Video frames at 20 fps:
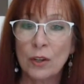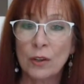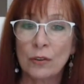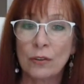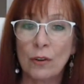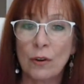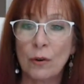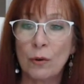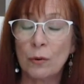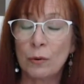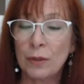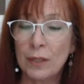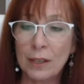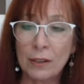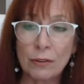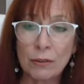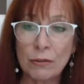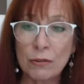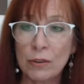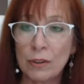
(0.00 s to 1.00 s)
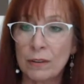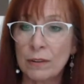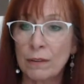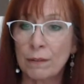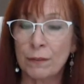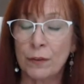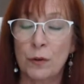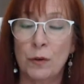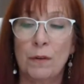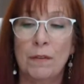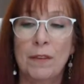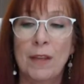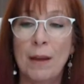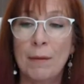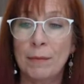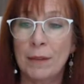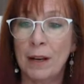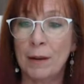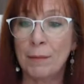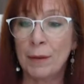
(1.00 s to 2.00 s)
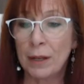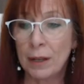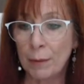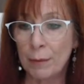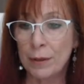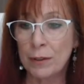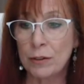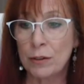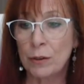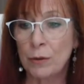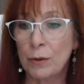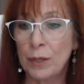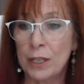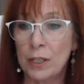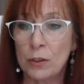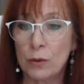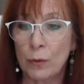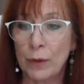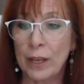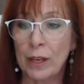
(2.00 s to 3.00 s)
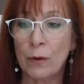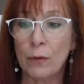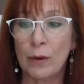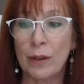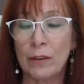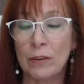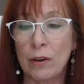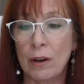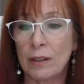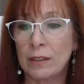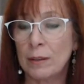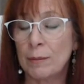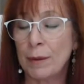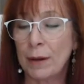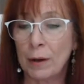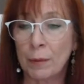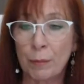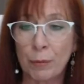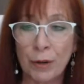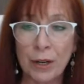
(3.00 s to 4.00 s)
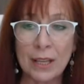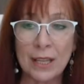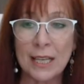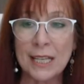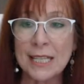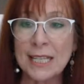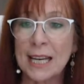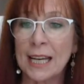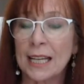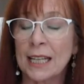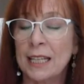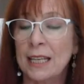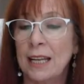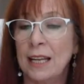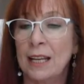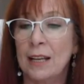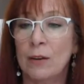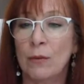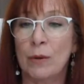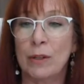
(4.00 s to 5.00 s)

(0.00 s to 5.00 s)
So these are just a few of them that I've been coming to you each week. We talked about a breathing technique.